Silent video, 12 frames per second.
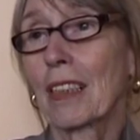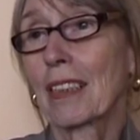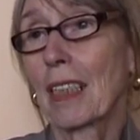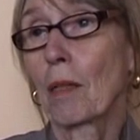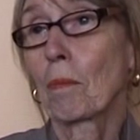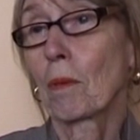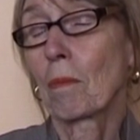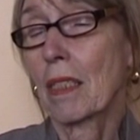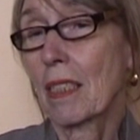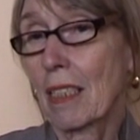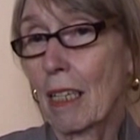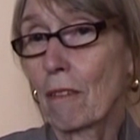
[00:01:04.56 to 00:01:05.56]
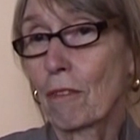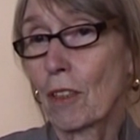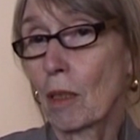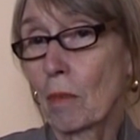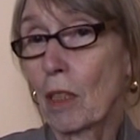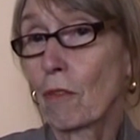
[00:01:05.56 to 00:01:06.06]
example, myself
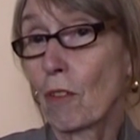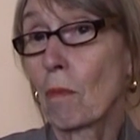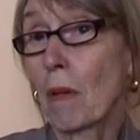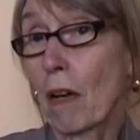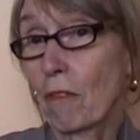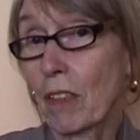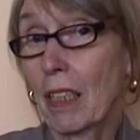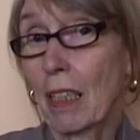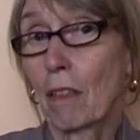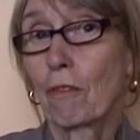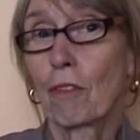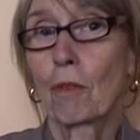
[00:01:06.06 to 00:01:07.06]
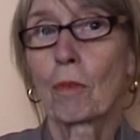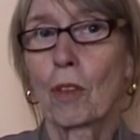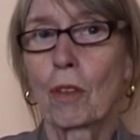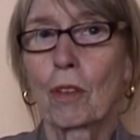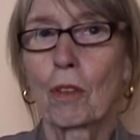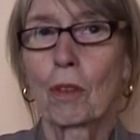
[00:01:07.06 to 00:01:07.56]
coming from Africa, from
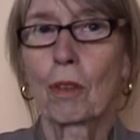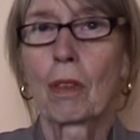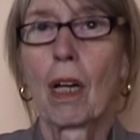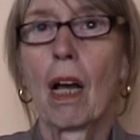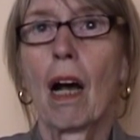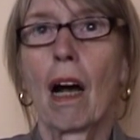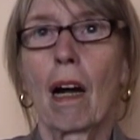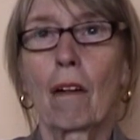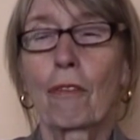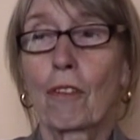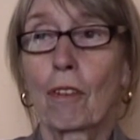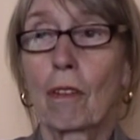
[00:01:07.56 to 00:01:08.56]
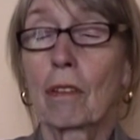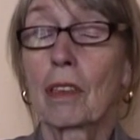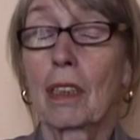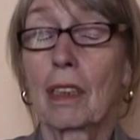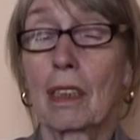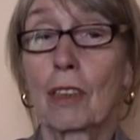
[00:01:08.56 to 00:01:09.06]
Congo, of course
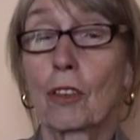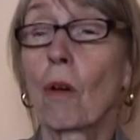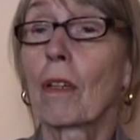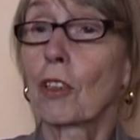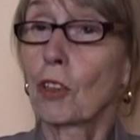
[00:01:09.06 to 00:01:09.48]
it is going